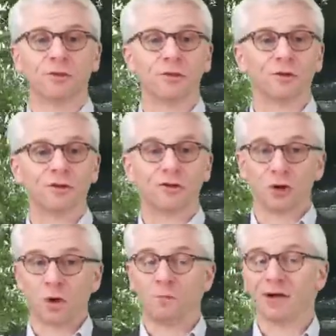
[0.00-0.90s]
course on
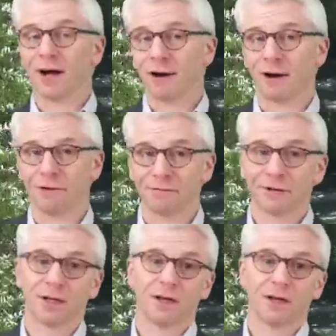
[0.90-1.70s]
your behalf